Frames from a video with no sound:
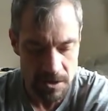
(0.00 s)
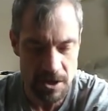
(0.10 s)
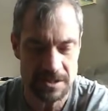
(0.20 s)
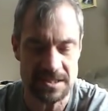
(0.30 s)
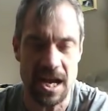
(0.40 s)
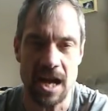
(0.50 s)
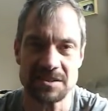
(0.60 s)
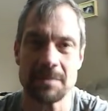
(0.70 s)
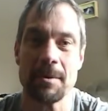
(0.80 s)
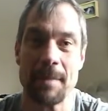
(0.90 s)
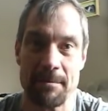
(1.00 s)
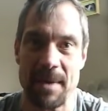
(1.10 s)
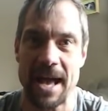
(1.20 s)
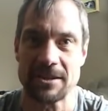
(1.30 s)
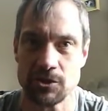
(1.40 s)
because some of my
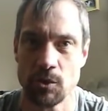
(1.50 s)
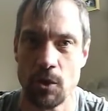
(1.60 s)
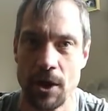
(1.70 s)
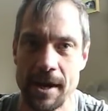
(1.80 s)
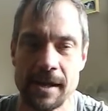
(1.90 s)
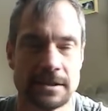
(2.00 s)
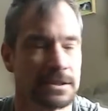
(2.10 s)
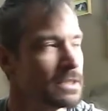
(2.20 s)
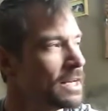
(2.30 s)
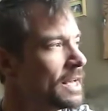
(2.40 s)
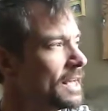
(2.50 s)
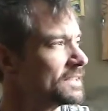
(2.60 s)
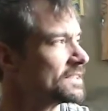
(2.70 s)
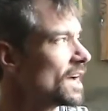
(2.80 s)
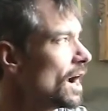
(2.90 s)
backstory
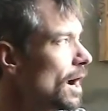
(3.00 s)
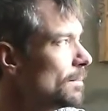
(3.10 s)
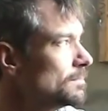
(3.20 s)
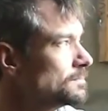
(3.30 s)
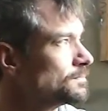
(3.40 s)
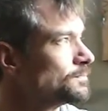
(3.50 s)
is I